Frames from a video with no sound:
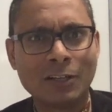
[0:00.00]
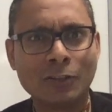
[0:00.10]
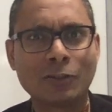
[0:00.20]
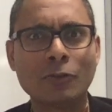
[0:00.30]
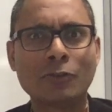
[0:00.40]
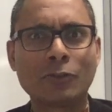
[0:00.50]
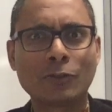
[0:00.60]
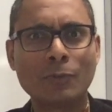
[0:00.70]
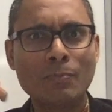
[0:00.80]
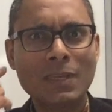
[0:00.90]
So
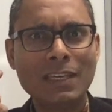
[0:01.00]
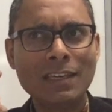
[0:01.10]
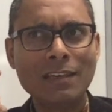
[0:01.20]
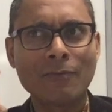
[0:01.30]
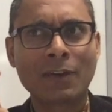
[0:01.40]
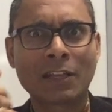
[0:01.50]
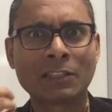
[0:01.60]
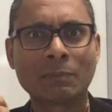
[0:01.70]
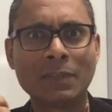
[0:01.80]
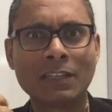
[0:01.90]
to me, when I
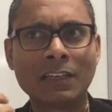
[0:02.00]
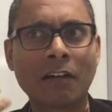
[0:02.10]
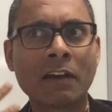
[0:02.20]
speak,